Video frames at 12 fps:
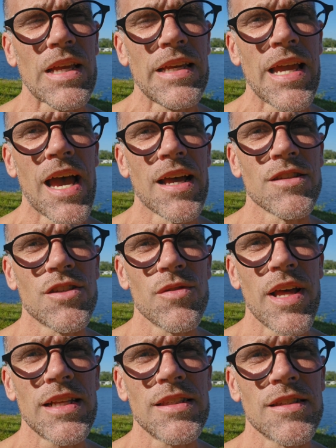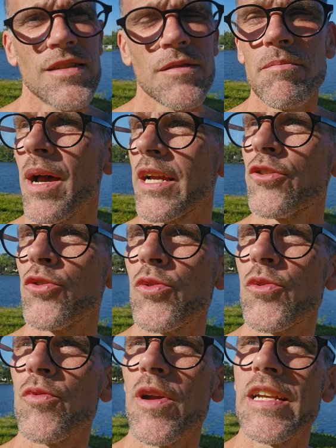yeah, so that's my
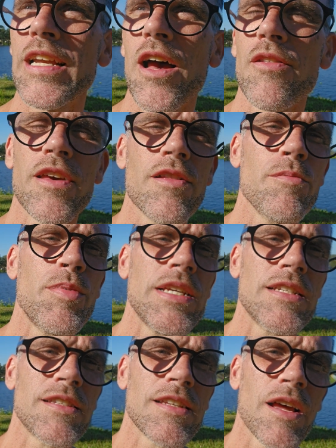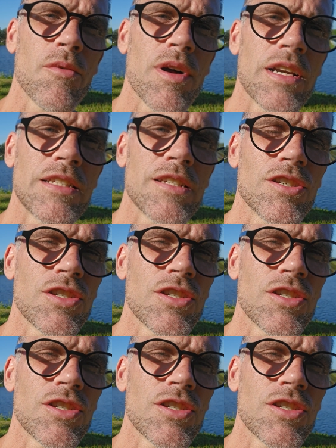truth right now. The other piece that I wanted to